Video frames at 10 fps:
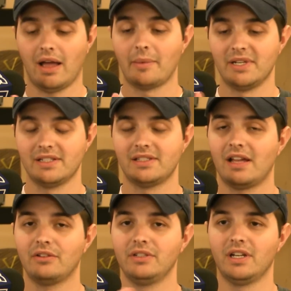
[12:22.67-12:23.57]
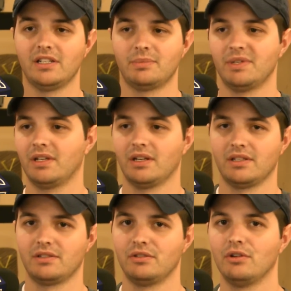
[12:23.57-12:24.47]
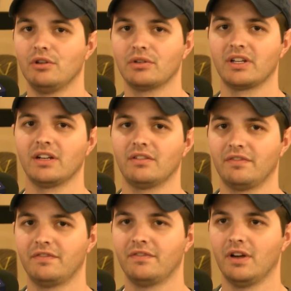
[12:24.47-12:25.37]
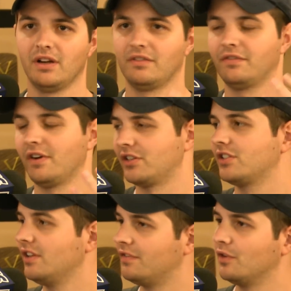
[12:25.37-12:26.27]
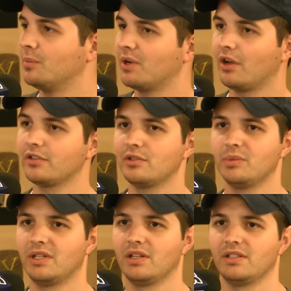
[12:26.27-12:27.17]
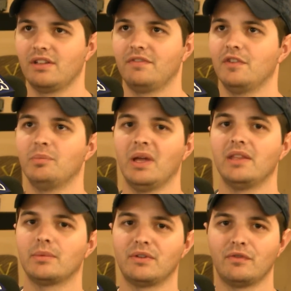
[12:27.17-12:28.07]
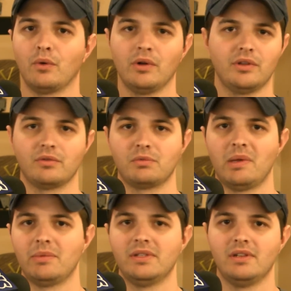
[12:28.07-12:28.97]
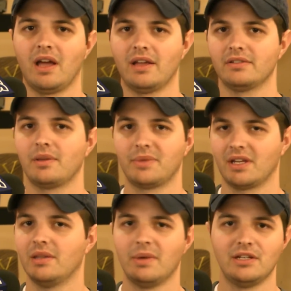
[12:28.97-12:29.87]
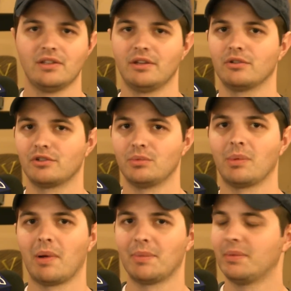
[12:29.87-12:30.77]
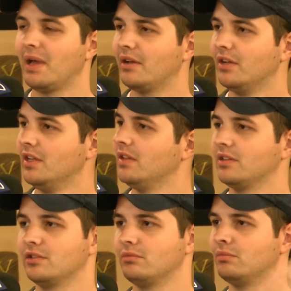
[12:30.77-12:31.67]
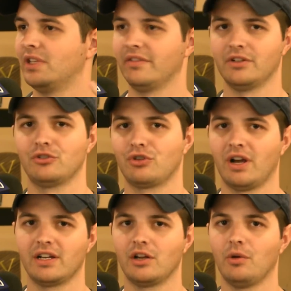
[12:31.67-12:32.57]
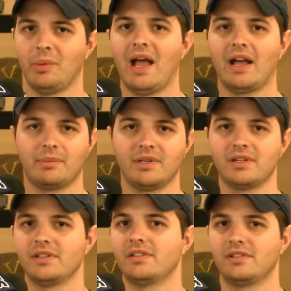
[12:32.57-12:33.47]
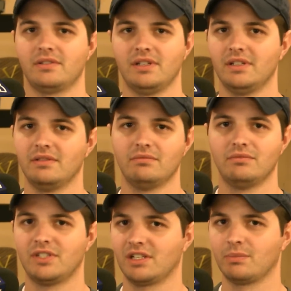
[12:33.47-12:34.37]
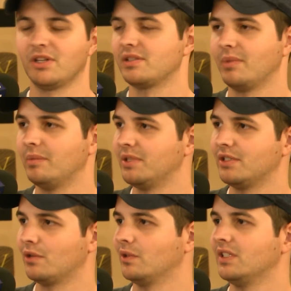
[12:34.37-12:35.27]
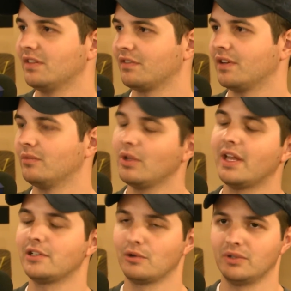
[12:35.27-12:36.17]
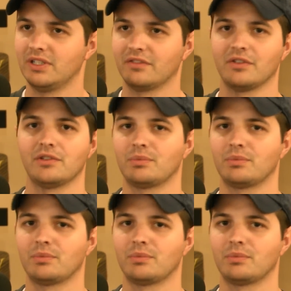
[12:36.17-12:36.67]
I mean, it's not only nice because you're getting fresh seafood, but also because if you've been there before and there was maybe not something on the menu that you were super pumped about, give it a try to go back, because in 6 months it might be a totally different. Well, not totally different.